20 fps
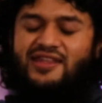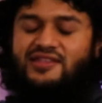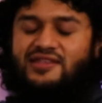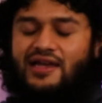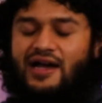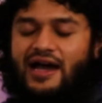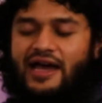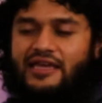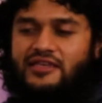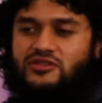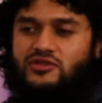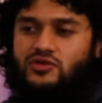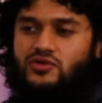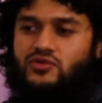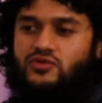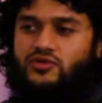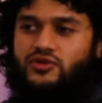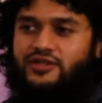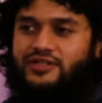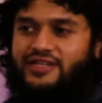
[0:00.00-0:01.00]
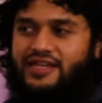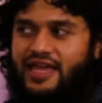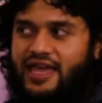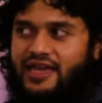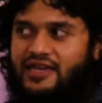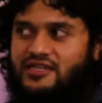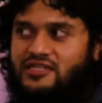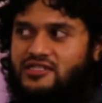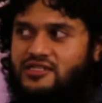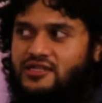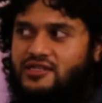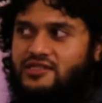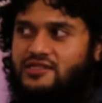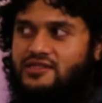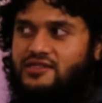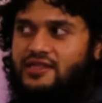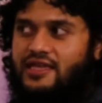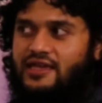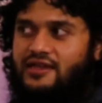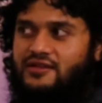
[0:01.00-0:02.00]
it's ISIL or Daesh
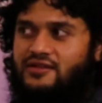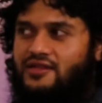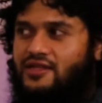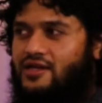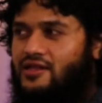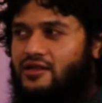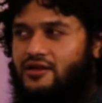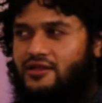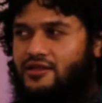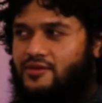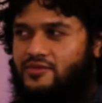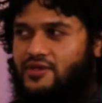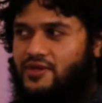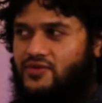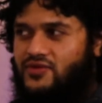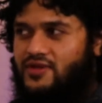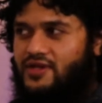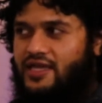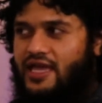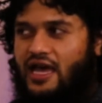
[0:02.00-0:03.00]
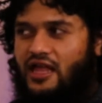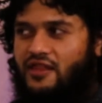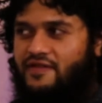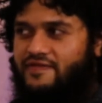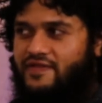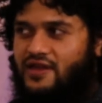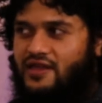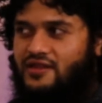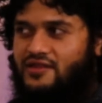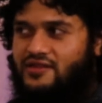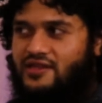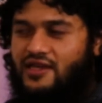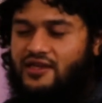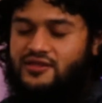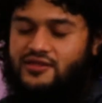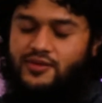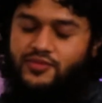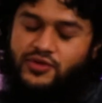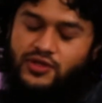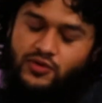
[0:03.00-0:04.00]
because they declare themselves a caliphate. It's like
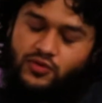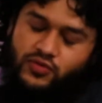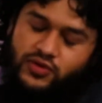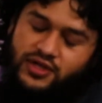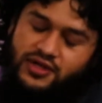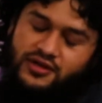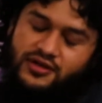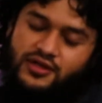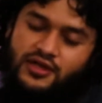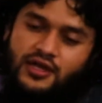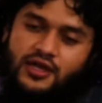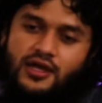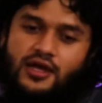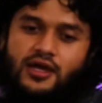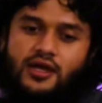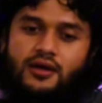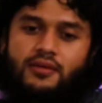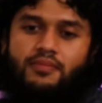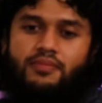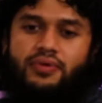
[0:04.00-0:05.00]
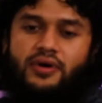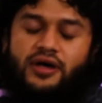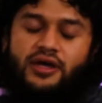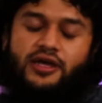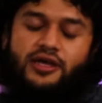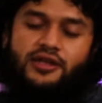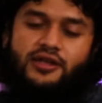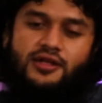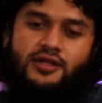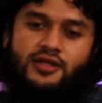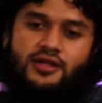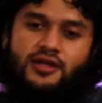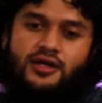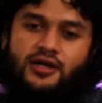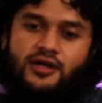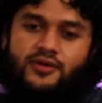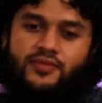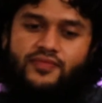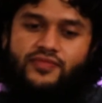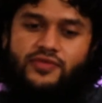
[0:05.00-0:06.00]
something weird, but
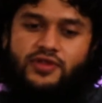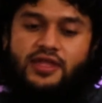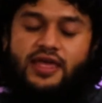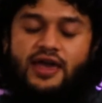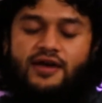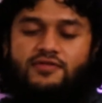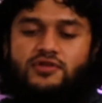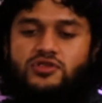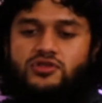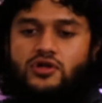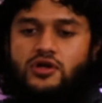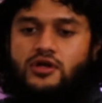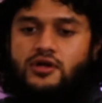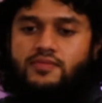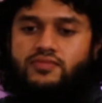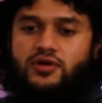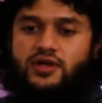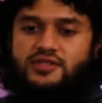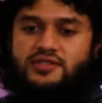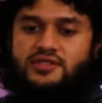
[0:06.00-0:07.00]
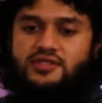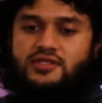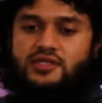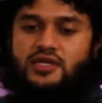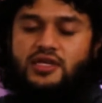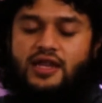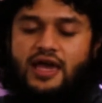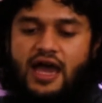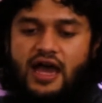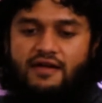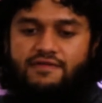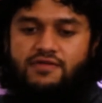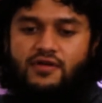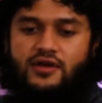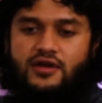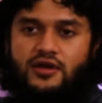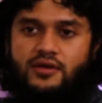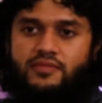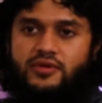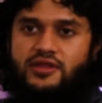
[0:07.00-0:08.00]
they have a stronger presence in
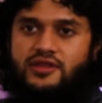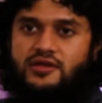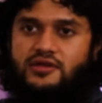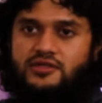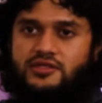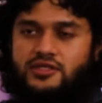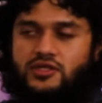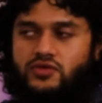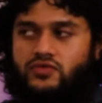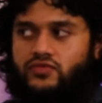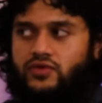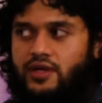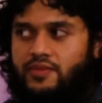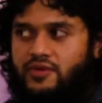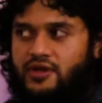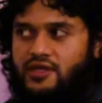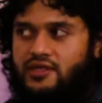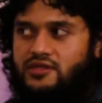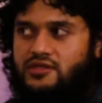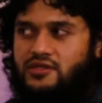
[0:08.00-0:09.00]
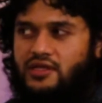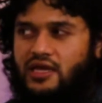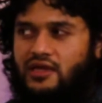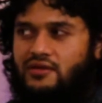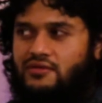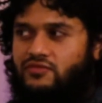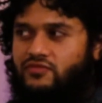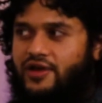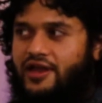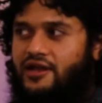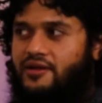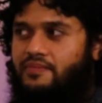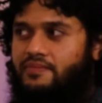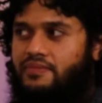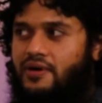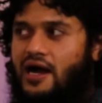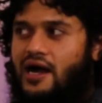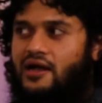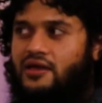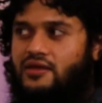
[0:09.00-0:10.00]
Africa, but there's still remnants, like random
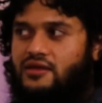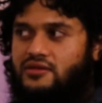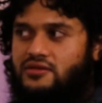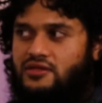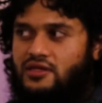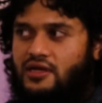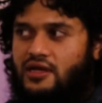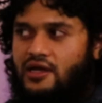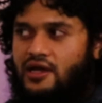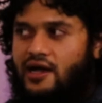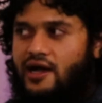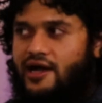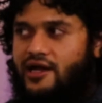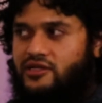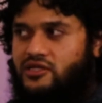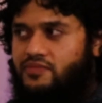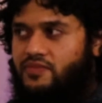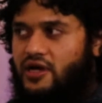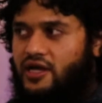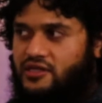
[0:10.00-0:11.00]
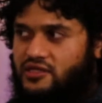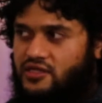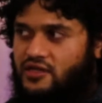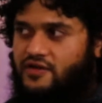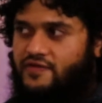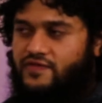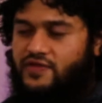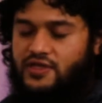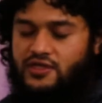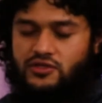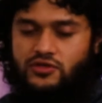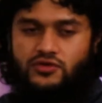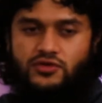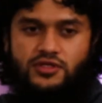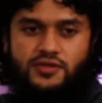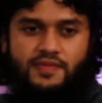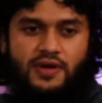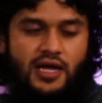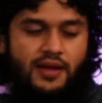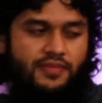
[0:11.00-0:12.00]
pockets, hotspots of these
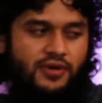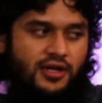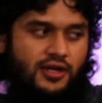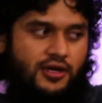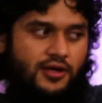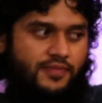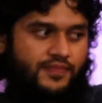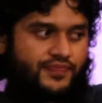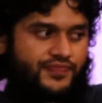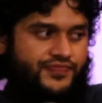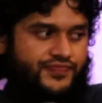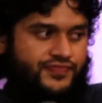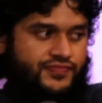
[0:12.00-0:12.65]
dudes popping up.